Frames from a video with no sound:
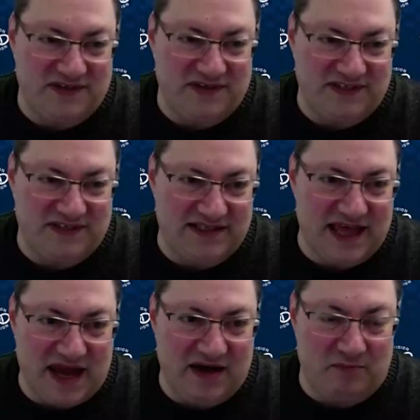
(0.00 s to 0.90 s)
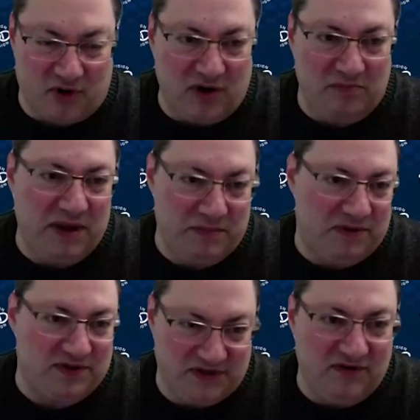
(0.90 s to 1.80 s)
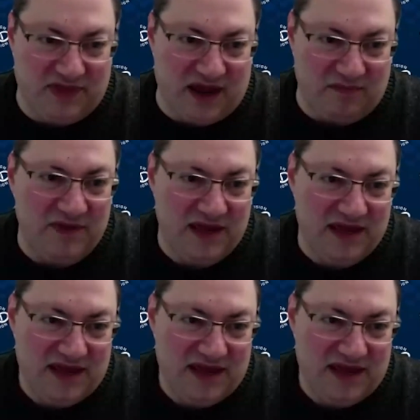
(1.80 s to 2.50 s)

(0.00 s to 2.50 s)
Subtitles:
emphasize that and bring people to them.